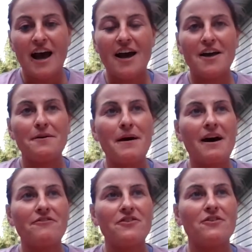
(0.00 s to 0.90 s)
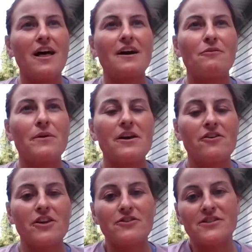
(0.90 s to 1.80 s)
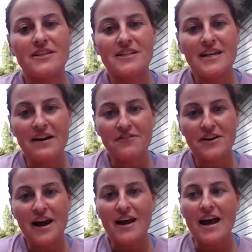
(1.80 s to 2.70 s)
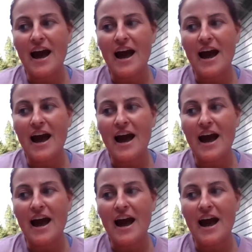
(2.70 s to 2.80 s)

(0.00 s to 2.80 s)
I feel like we are using this every day.